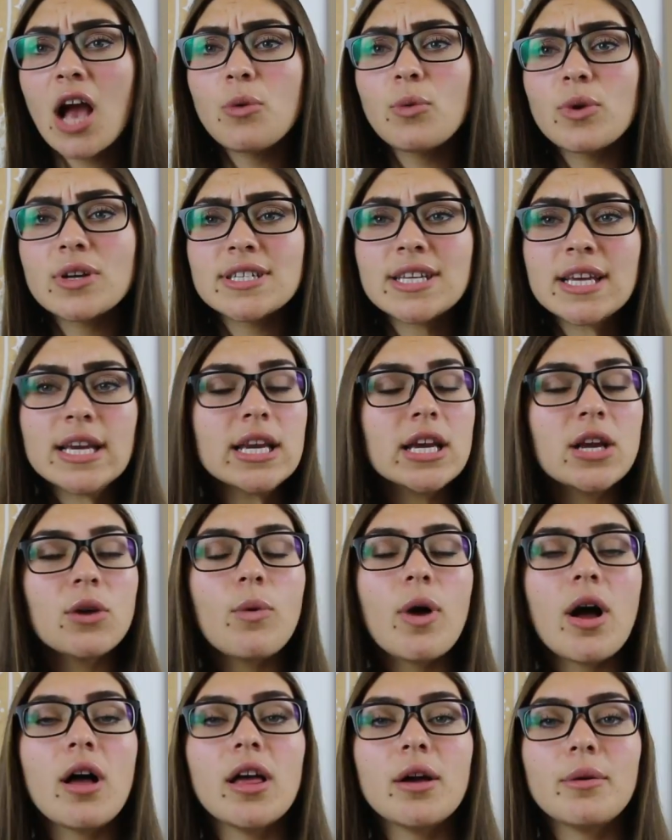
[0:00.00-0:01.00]
I wasn't eating
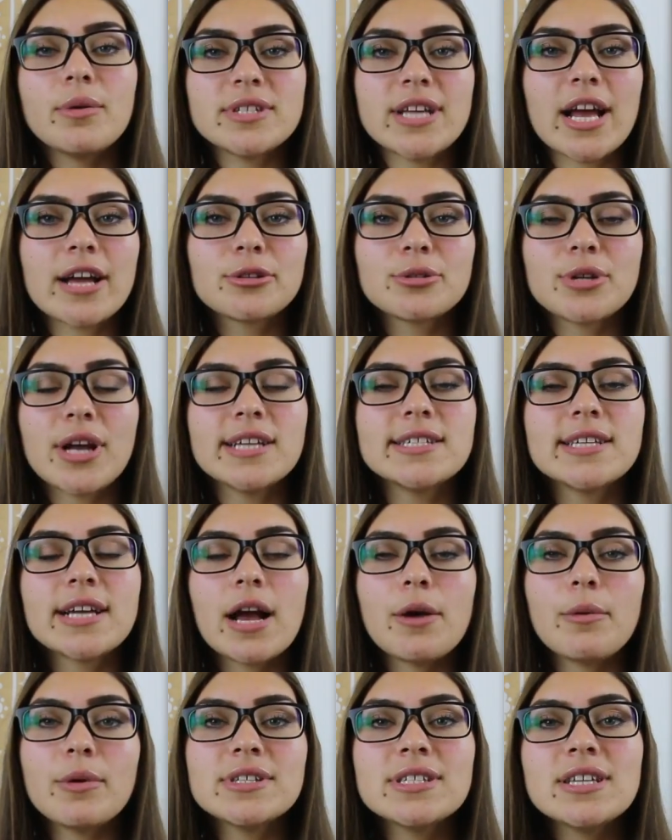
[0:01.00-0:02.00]
well, I wasn't
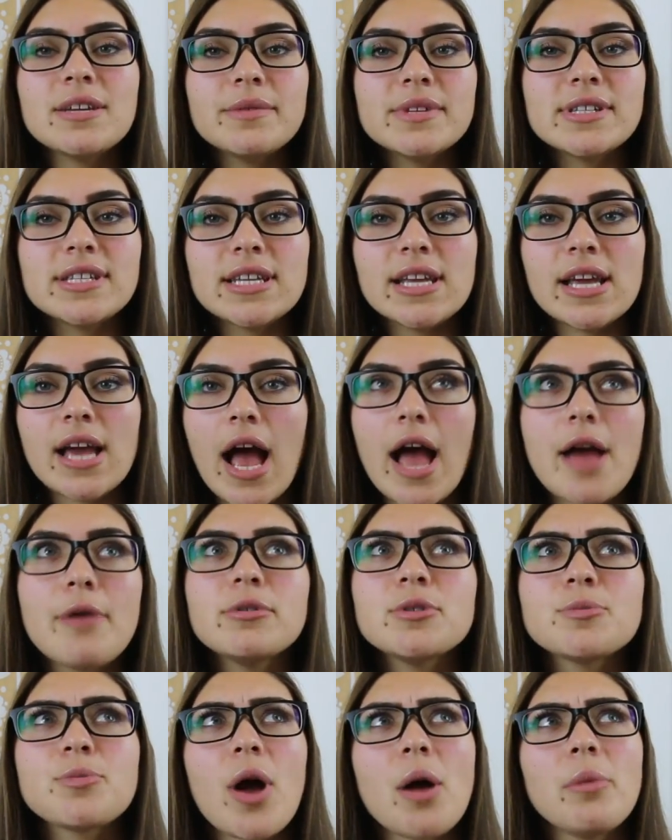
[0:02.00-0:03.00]
exercising, I wasn't even seeing, I
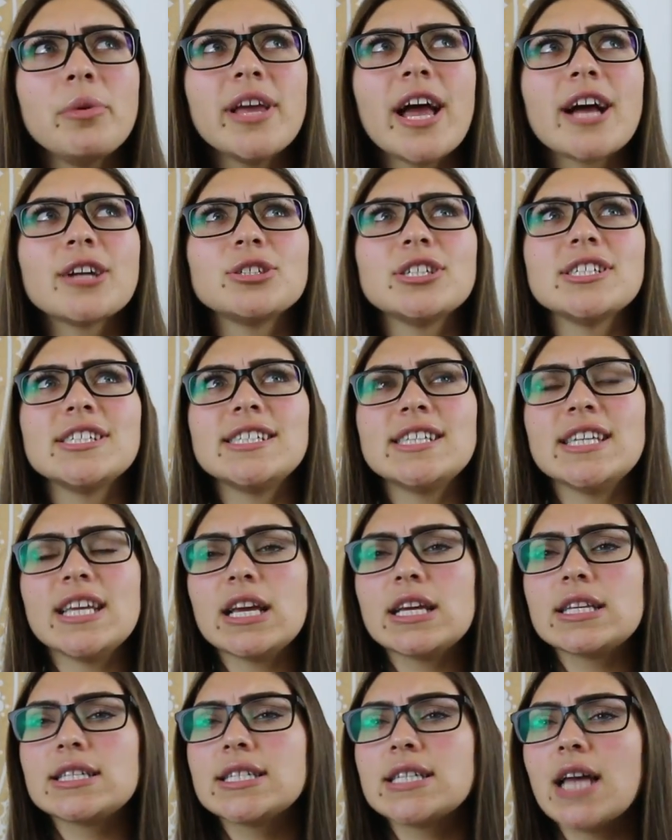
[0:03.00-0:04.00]
was probably actually
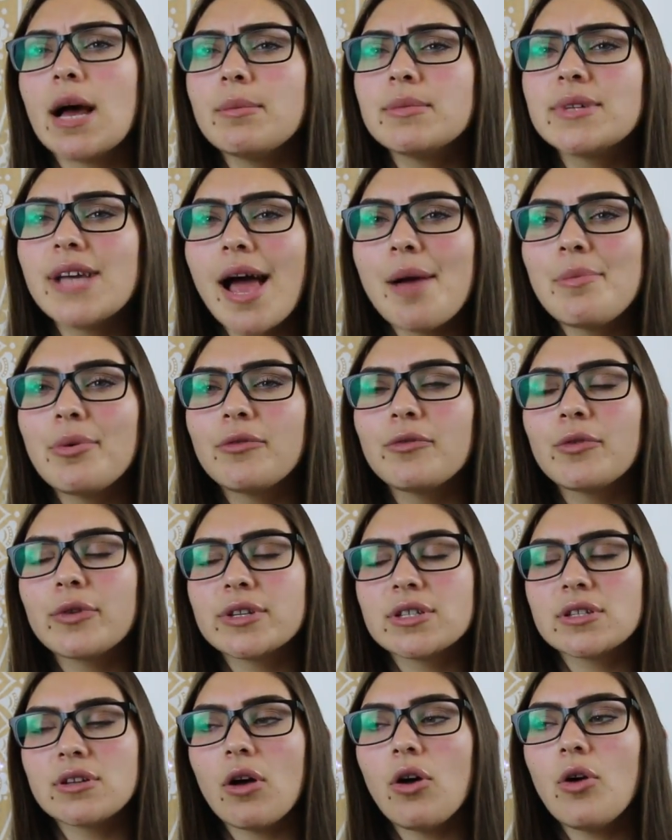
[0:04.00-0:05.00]
seeing some type of
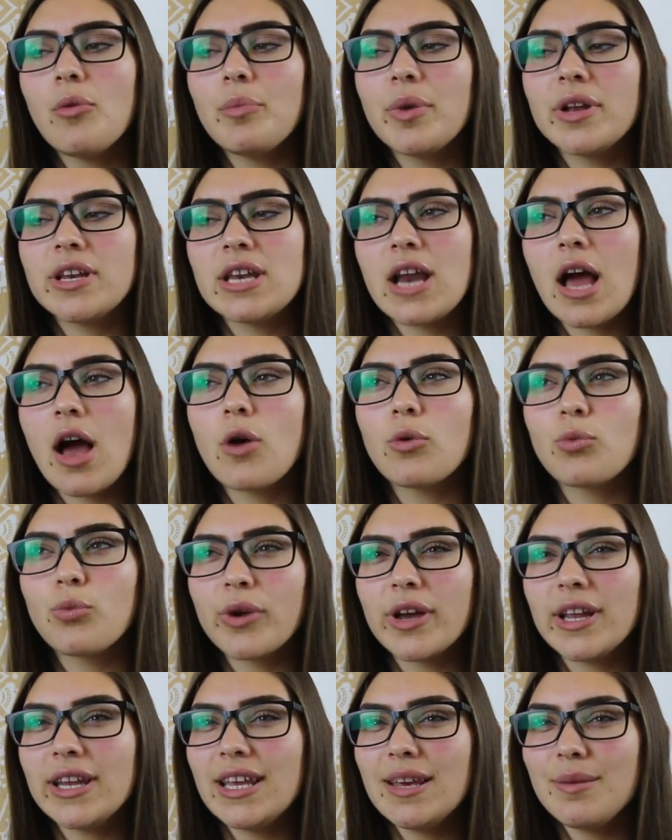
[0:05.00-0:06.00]
result, but not
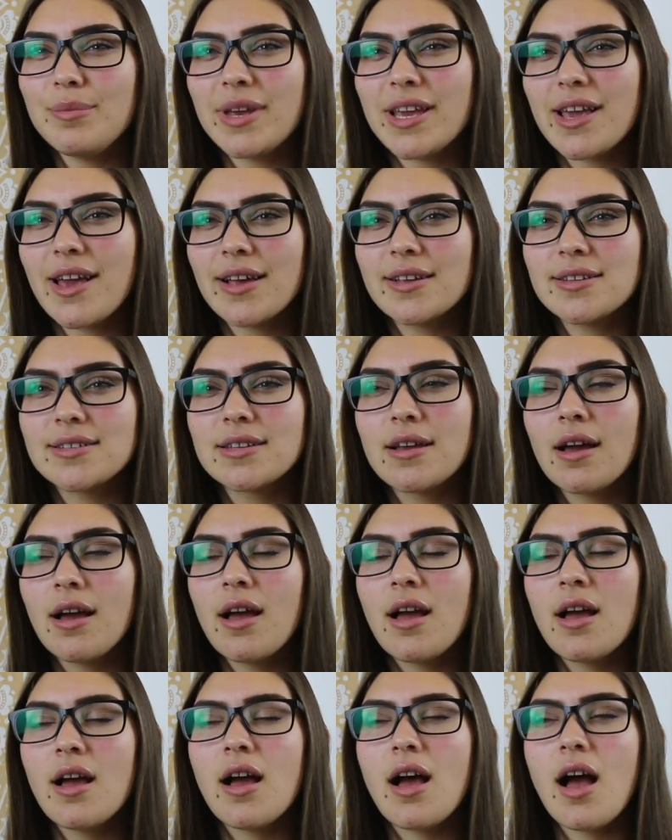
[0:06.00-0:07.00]
really because
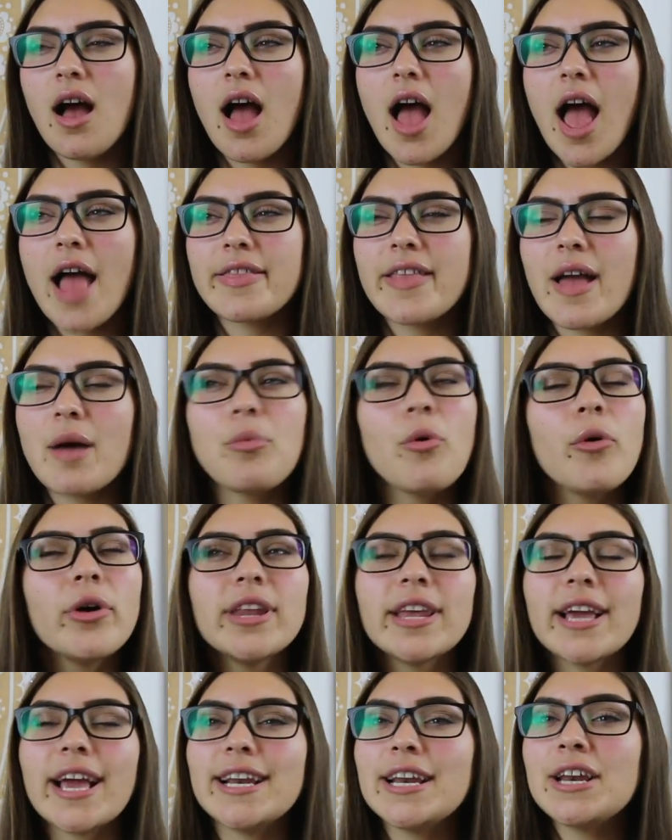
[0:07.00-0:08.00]
at that
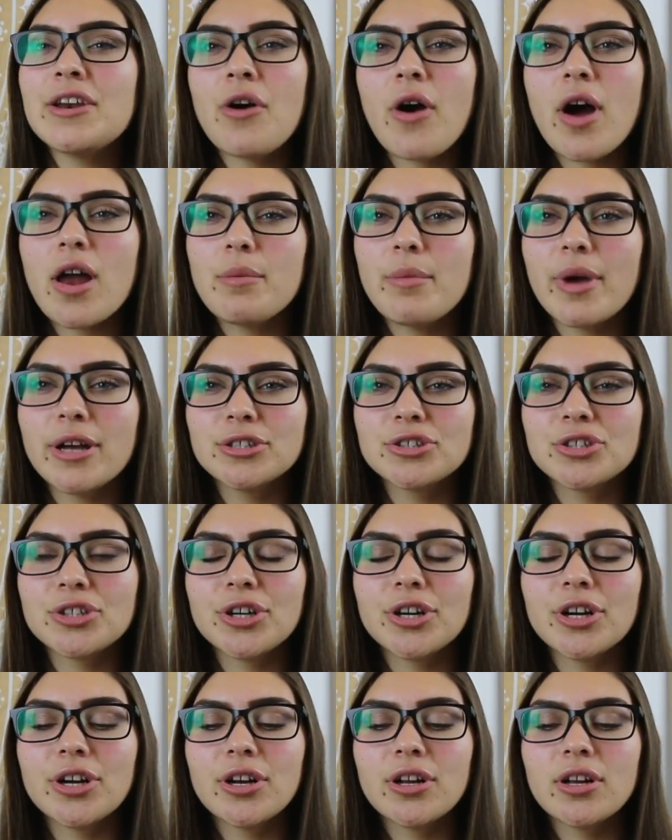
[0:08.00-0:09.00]
point, like I didn't know how to
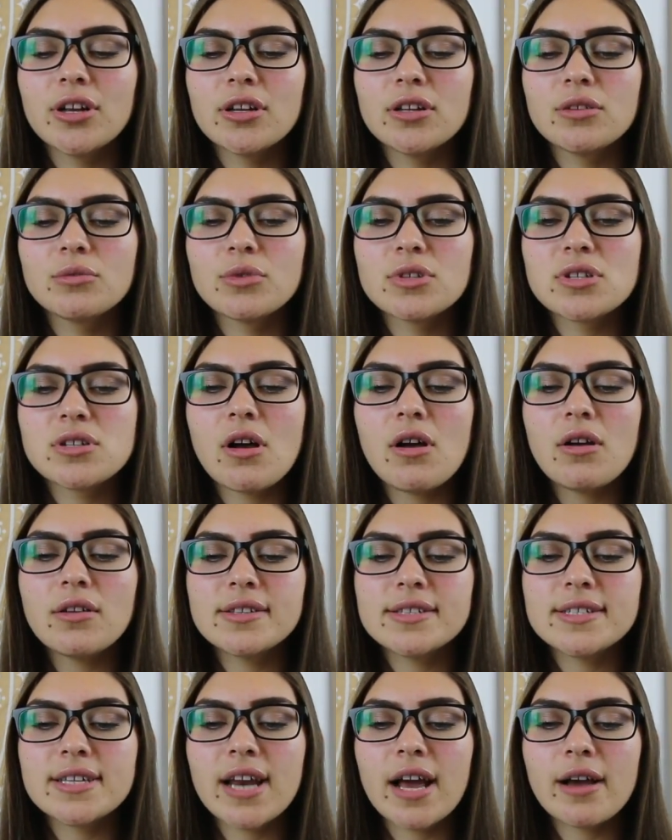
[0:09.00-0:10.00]
measure
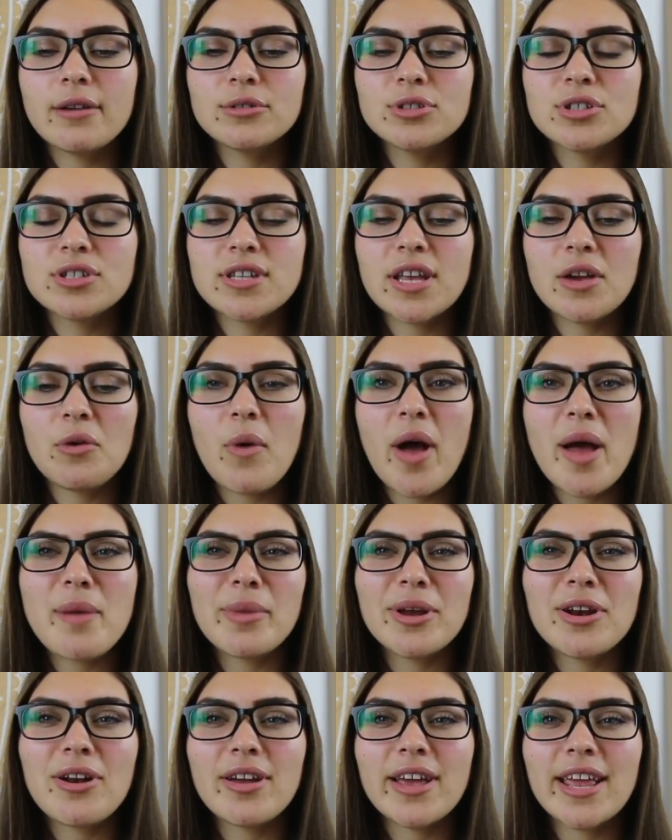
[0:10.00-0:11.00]
results and I was just like why
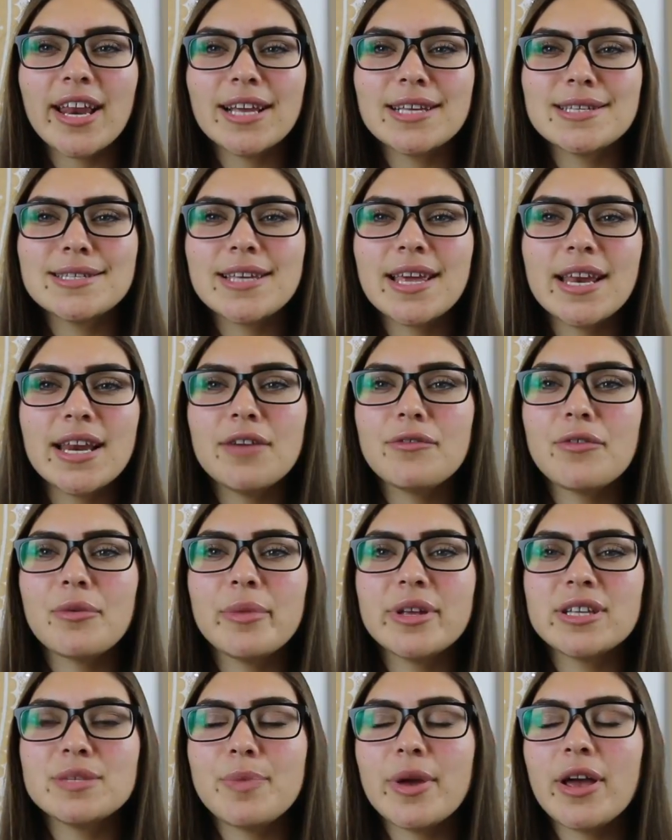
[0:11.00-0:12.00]
am I not getting skinny
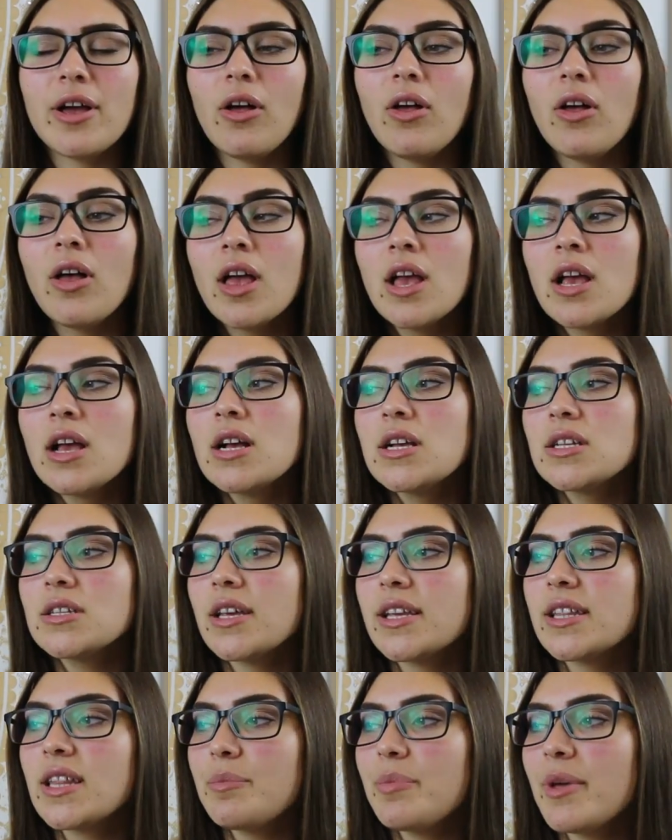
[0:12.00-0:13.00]
from this pill
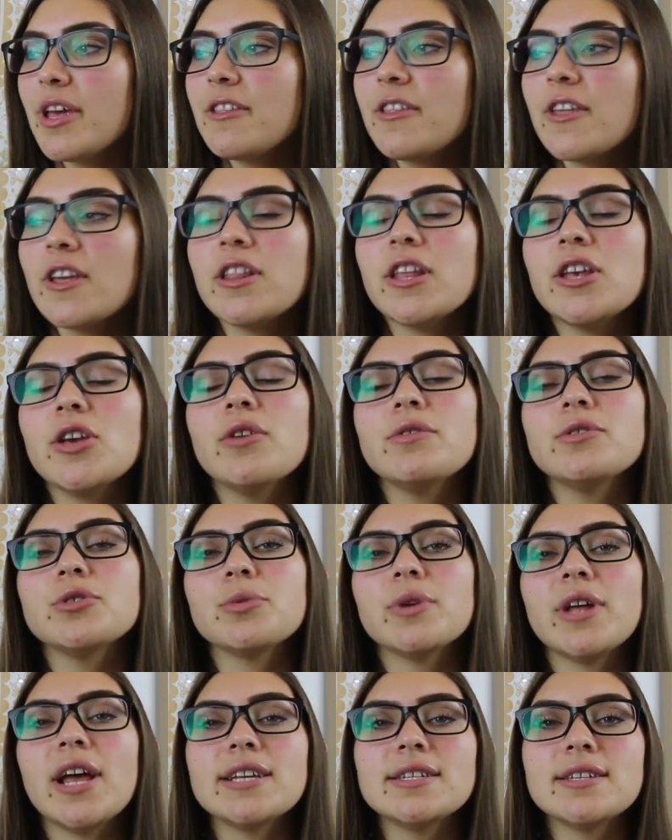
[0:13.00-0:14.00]
so like the big thing that you have to
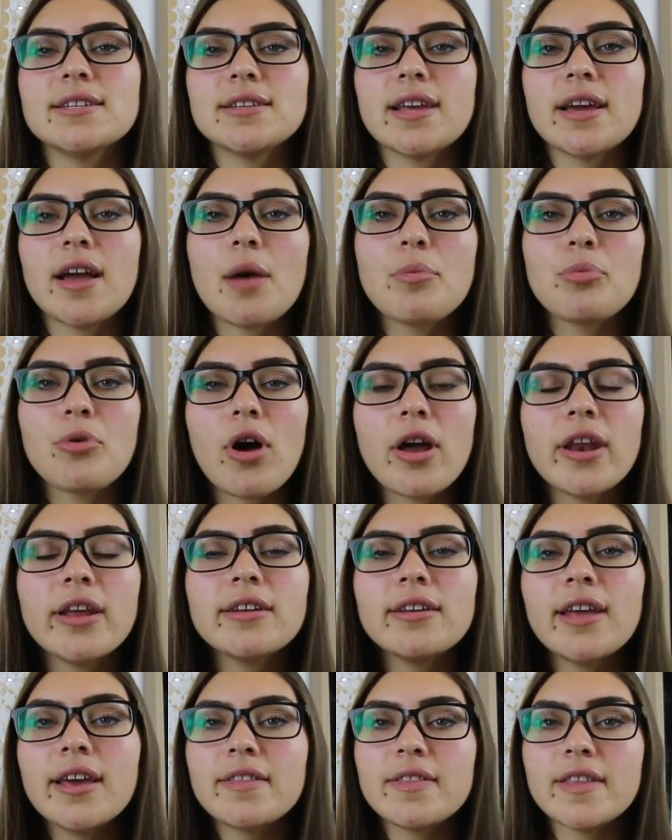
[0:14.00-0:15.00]
realize is like a
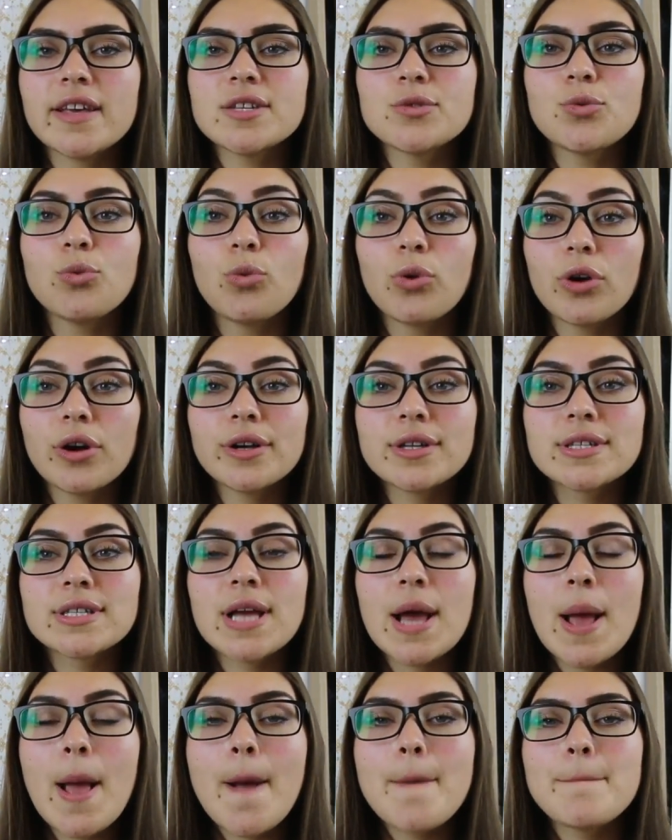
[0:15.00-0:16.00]
product like this
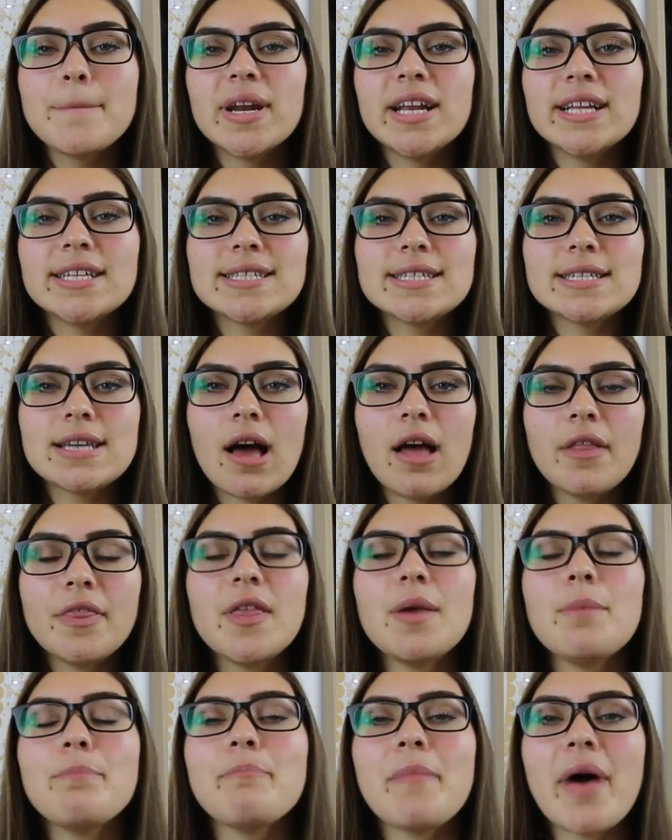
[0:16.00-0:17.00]
works but it's not
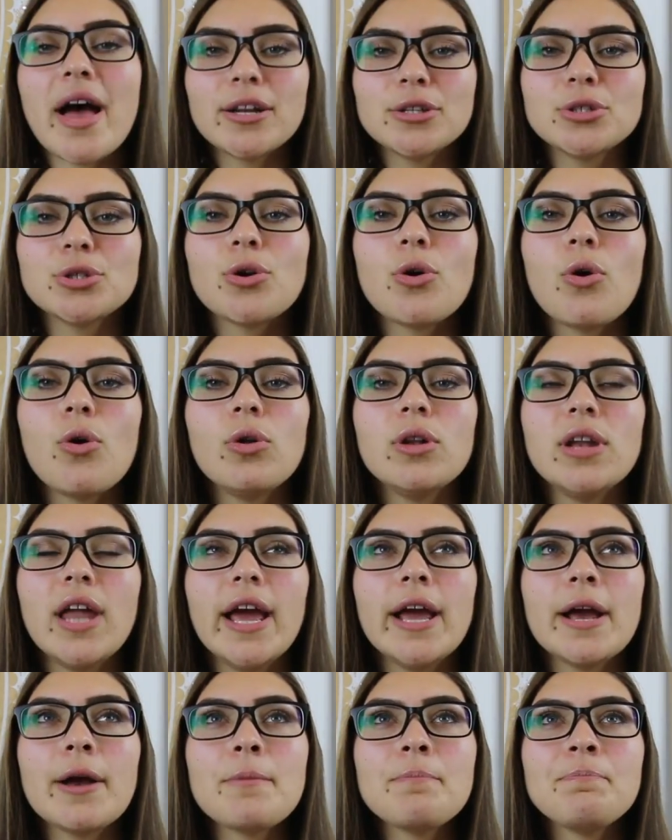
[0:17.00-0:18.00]
the magical
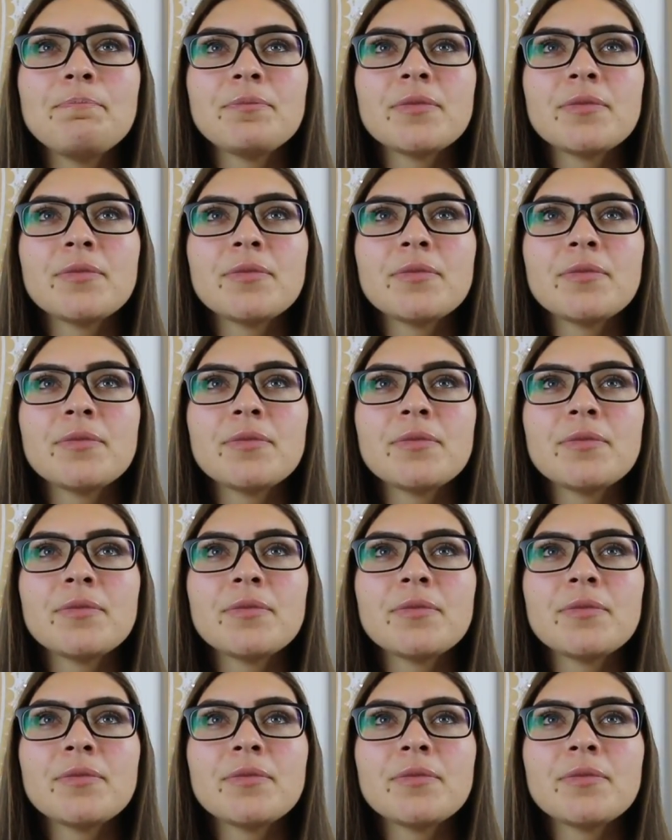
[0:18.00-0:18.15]
like